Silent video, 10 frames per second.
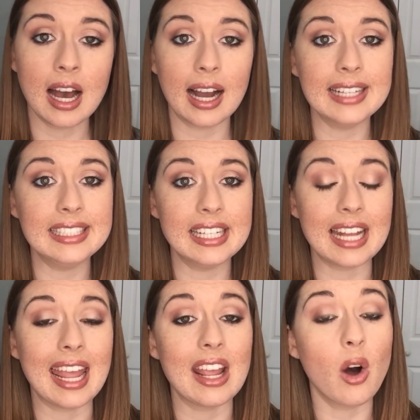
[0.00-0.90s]
I did
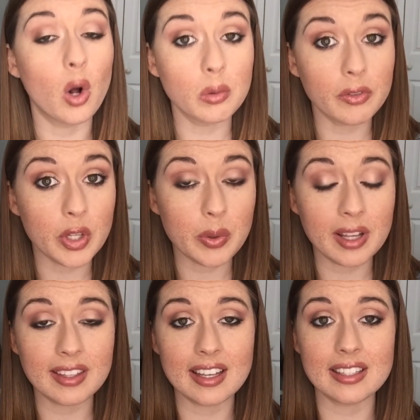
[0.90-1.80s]
a whole review
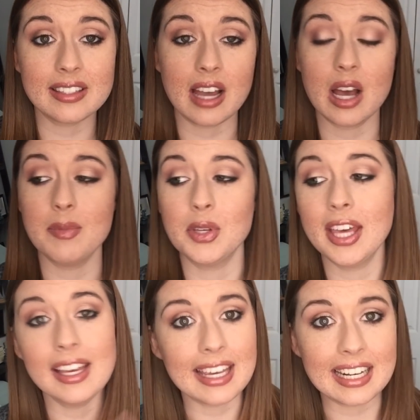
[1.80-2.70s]
on this. Um, you
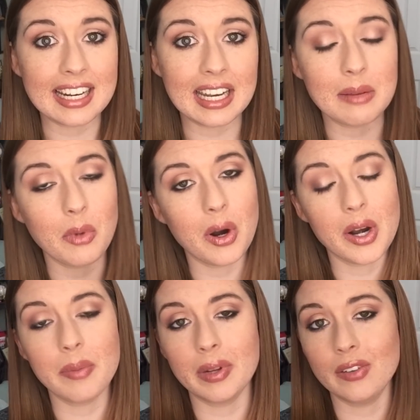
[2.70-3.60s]
can't get it
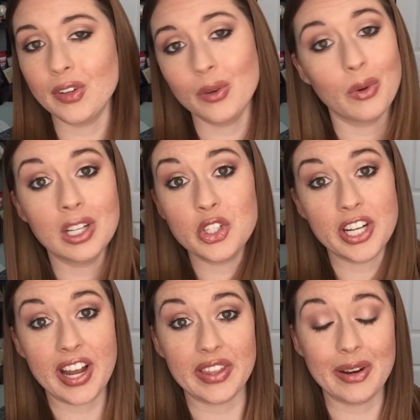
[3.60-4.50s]
anymore, but if you want to
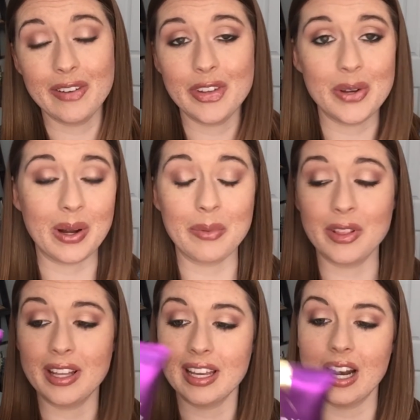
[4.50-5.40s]
check out that review, I
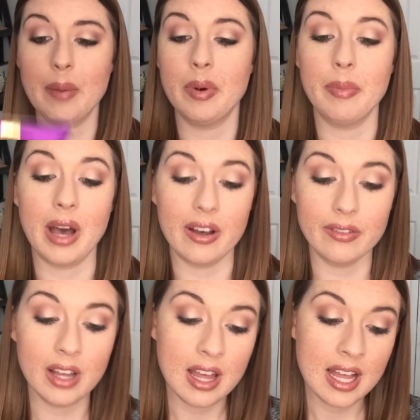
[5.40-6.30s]
will link it up above.